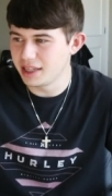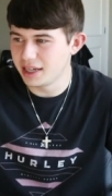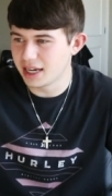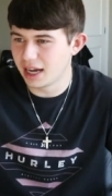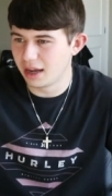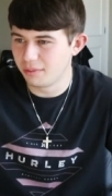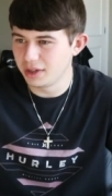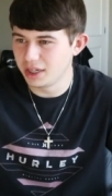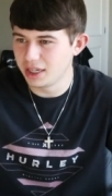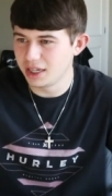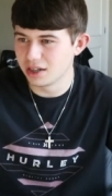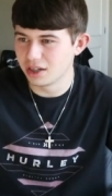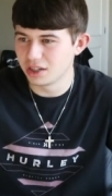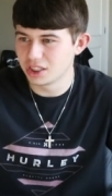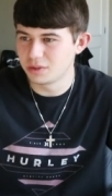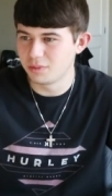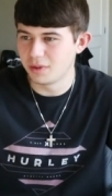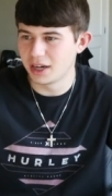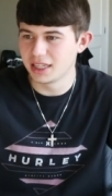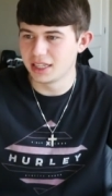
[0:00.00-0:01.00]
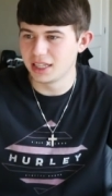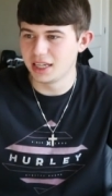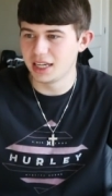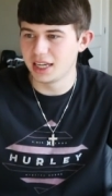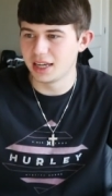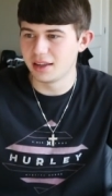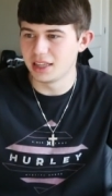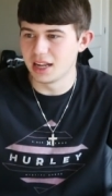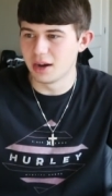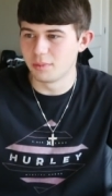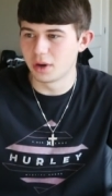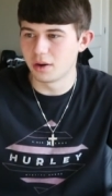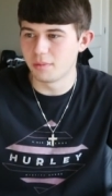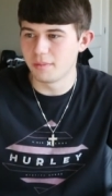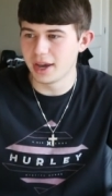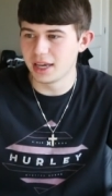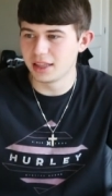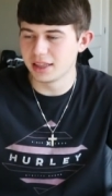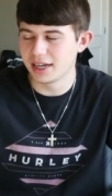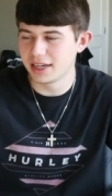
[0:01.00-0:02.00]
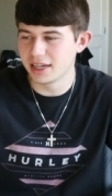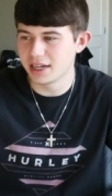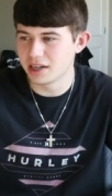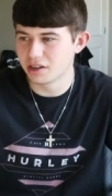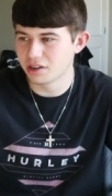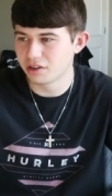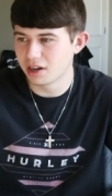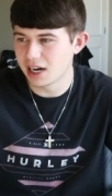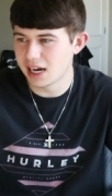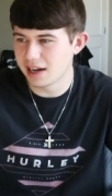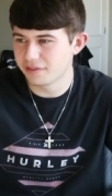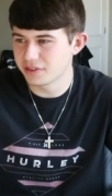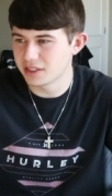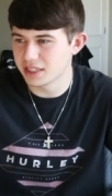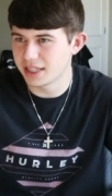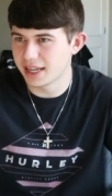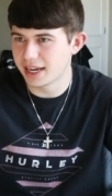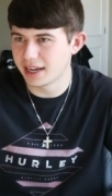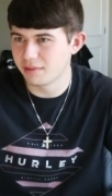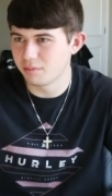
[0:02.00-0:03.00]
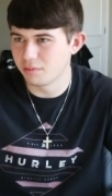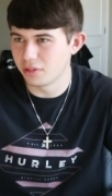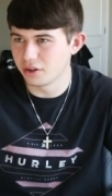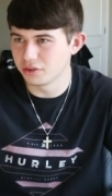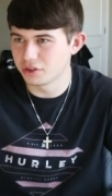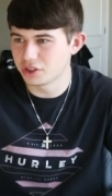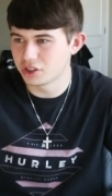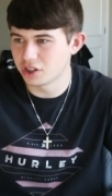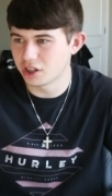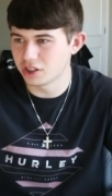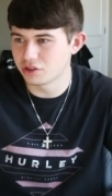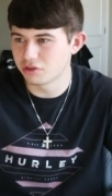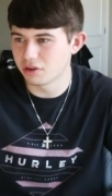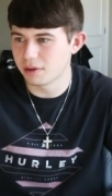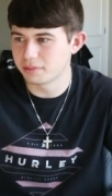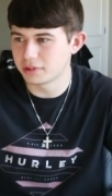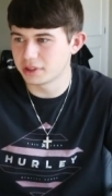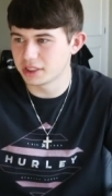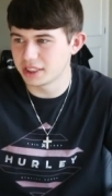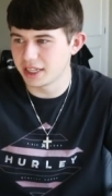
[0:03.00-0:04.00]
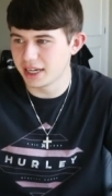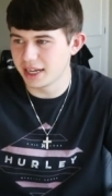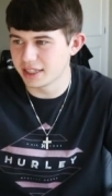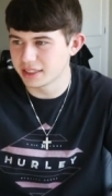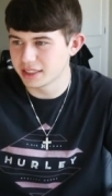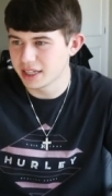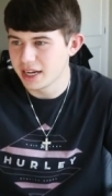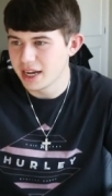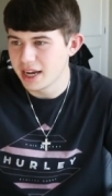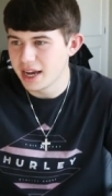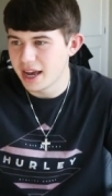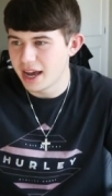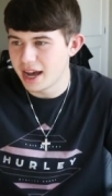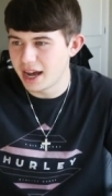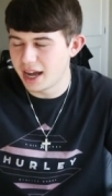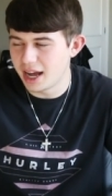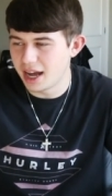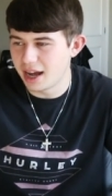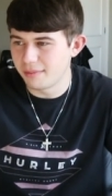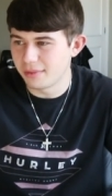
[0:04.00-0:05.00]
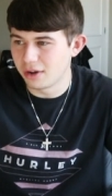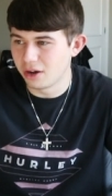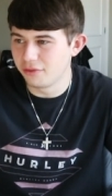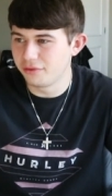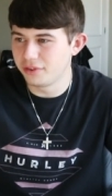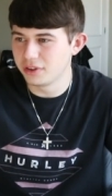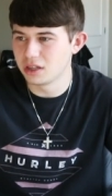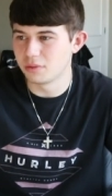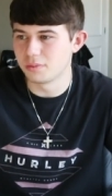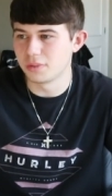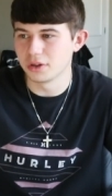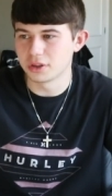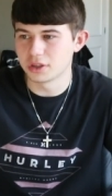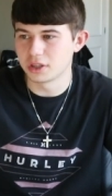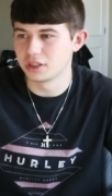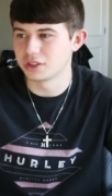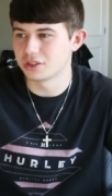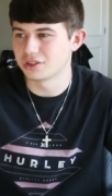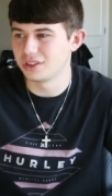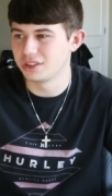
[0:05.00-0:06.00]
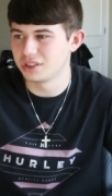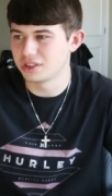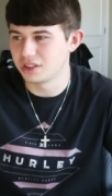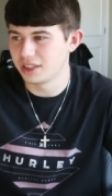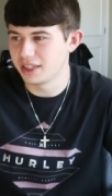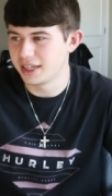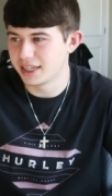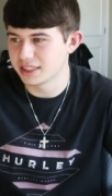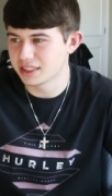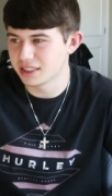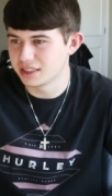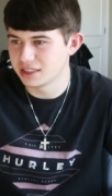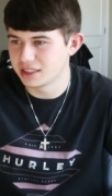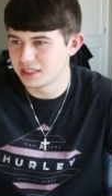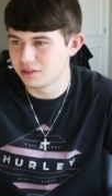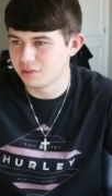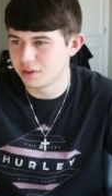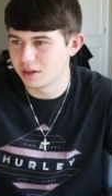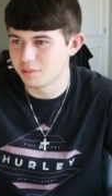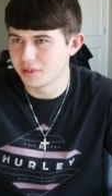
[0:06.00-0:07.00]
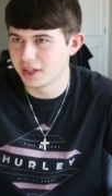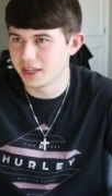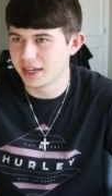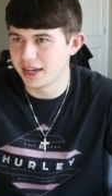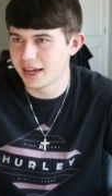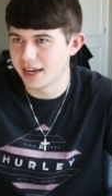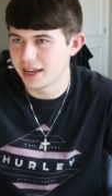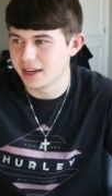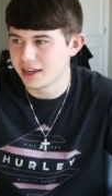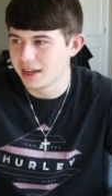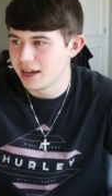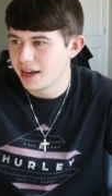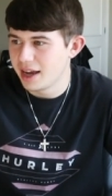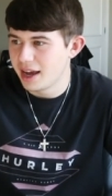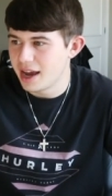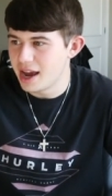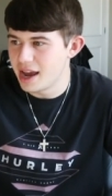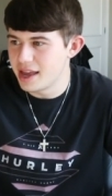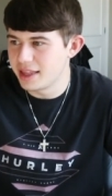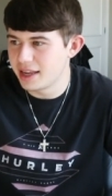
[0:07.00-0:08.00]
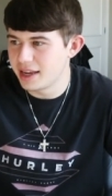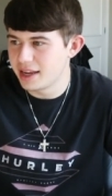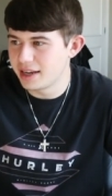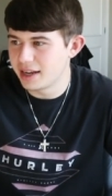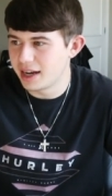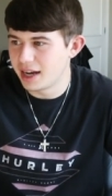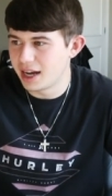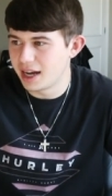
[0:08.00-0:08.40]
the coming years by the number of mainline aircraft that both charts represent. Hopefully they're both on the screen so you guys can see what I'm getting at. And then,